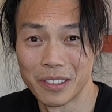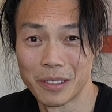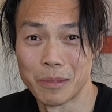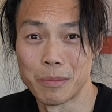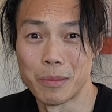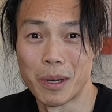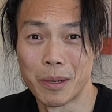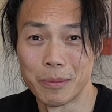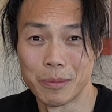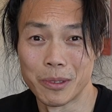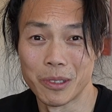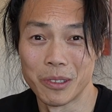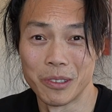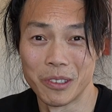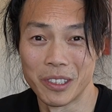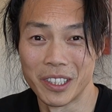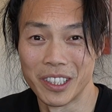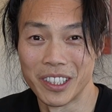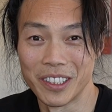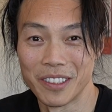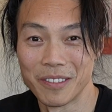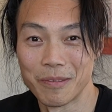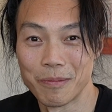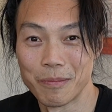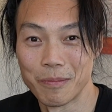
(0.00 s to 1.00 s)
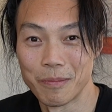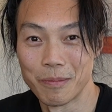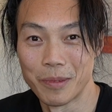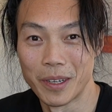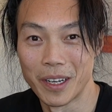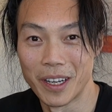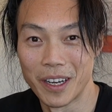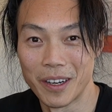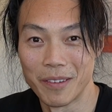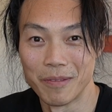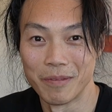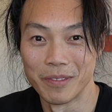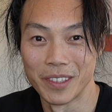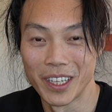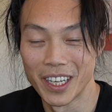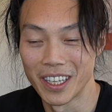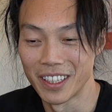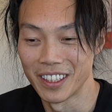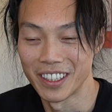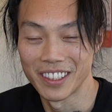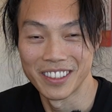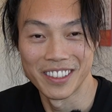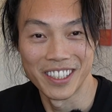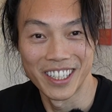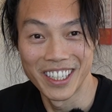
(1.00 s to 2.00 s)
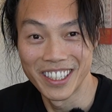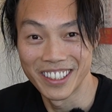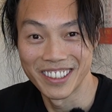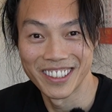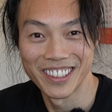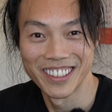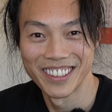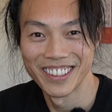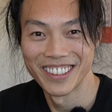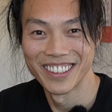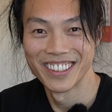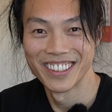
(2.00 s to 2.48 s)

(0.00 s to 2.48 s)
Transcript: It's mum's cooking. But yeah, let's eat.